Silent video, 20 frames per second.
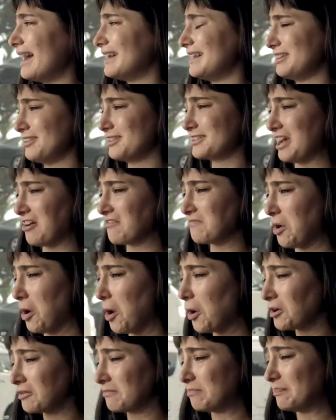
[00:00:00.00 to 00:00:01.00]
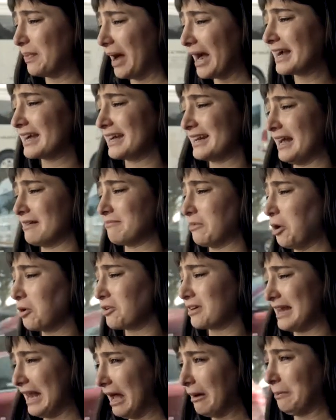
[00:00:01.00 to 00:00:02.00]
I needed to have my own bucket and my
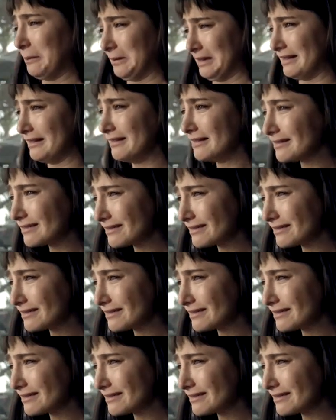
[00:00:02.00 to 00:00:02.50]
own lappy.